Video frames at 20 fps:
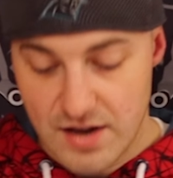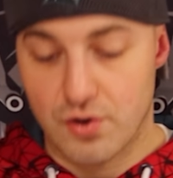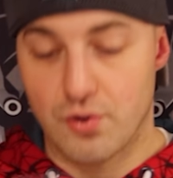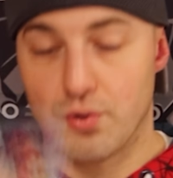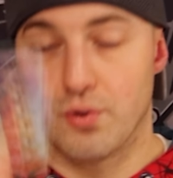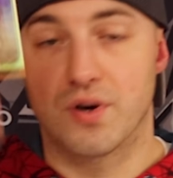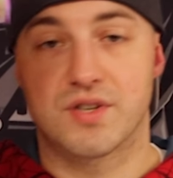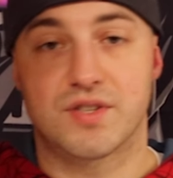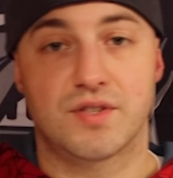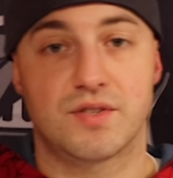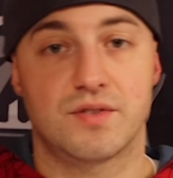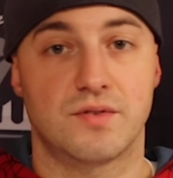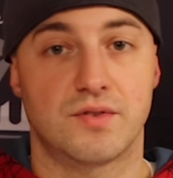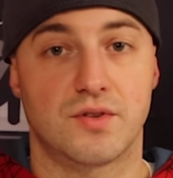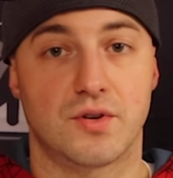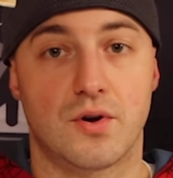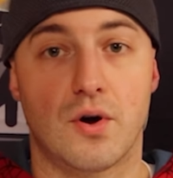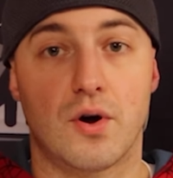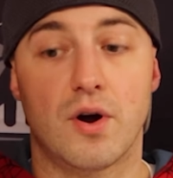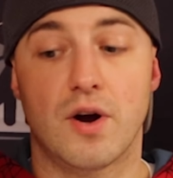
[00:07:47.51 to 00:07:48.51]
of course,
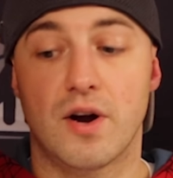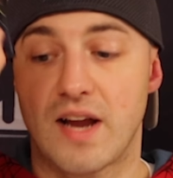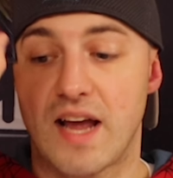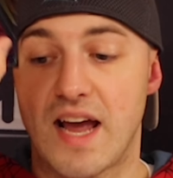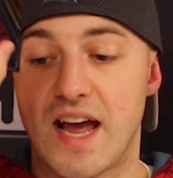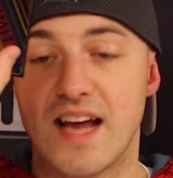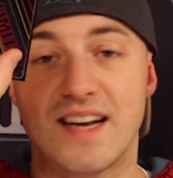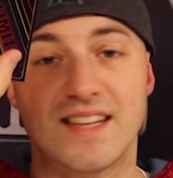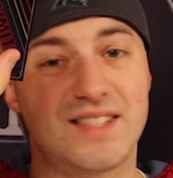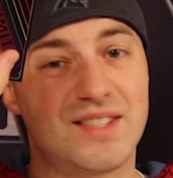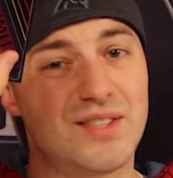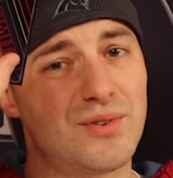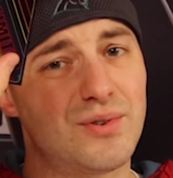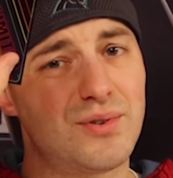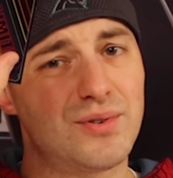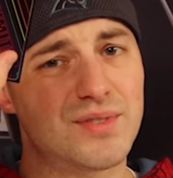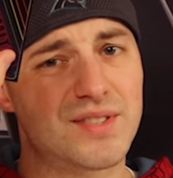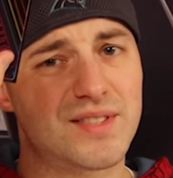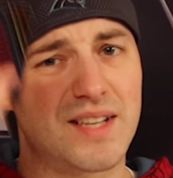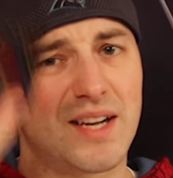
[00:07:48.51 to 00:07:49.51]
the card, and it's the
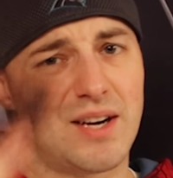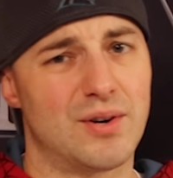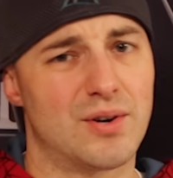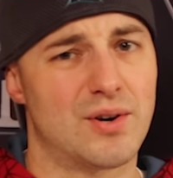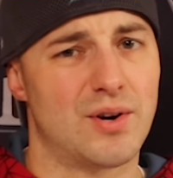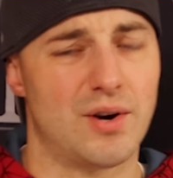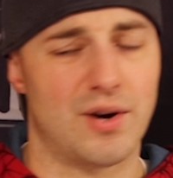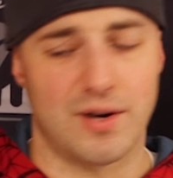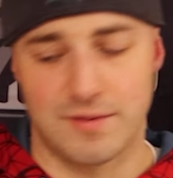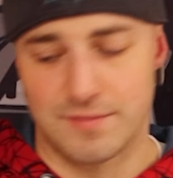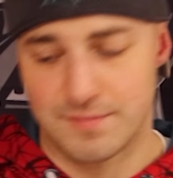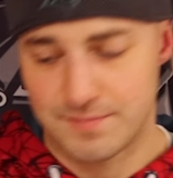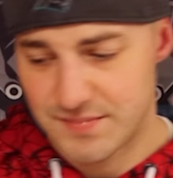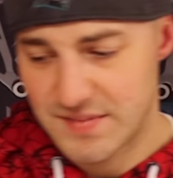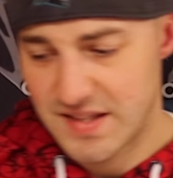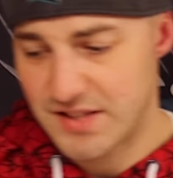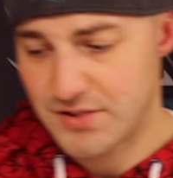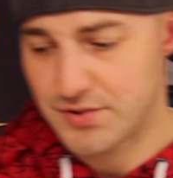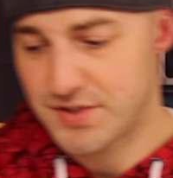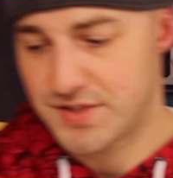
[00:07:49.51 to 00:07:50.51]
old style card.
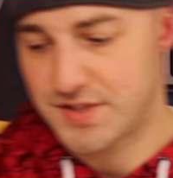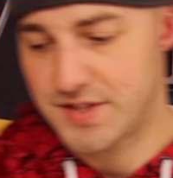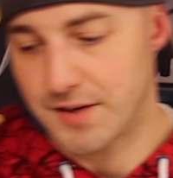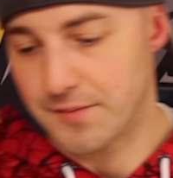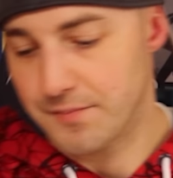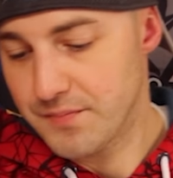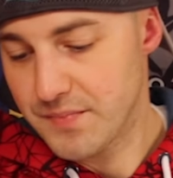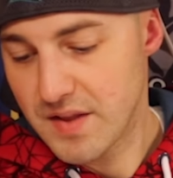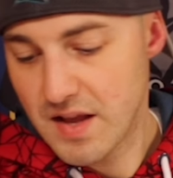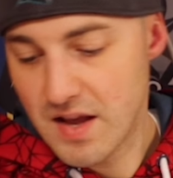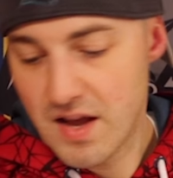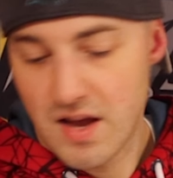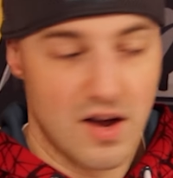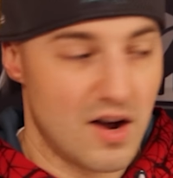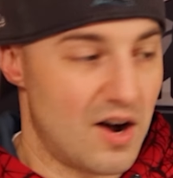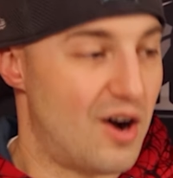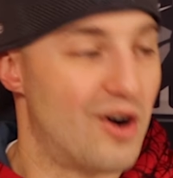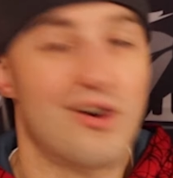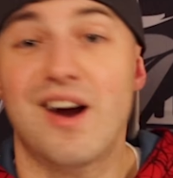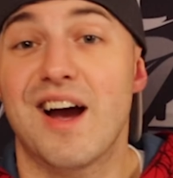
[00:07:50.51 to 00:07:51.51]
Interesting.
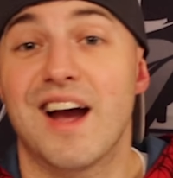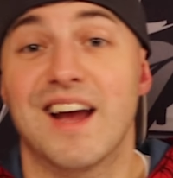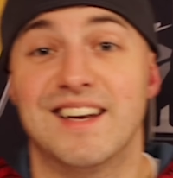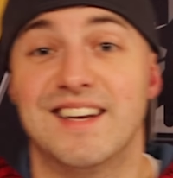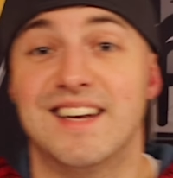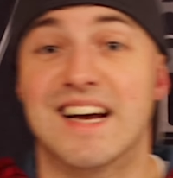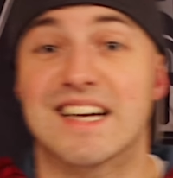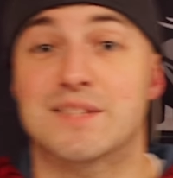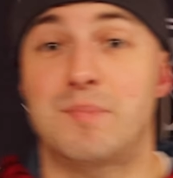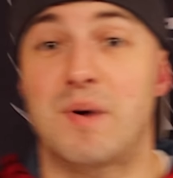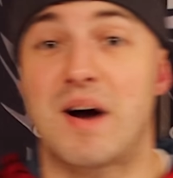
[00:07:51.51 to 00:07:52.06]
All right, next